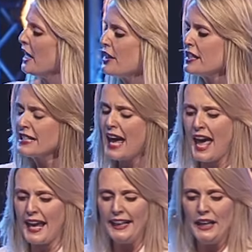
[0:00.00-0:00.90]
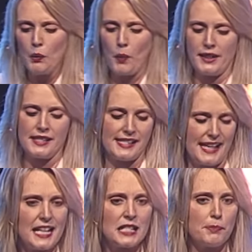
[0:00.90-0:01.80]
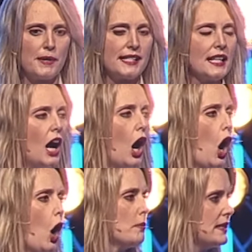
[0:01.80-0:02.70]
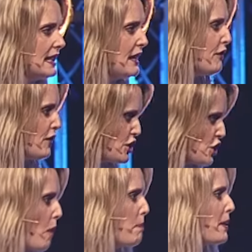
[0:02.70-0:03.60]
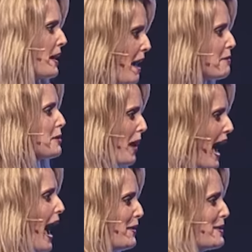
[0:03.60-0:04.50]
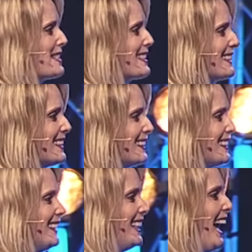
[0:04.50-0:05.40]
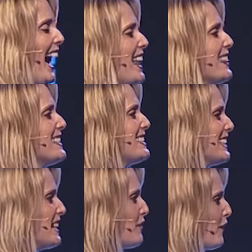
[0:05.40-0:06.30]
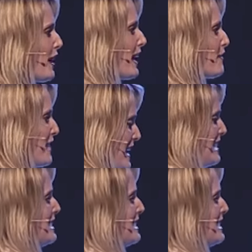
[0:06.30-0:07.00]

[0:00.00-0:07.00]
the other day when the Sainsbury's home delivery shopping came to our house. And the delivery of the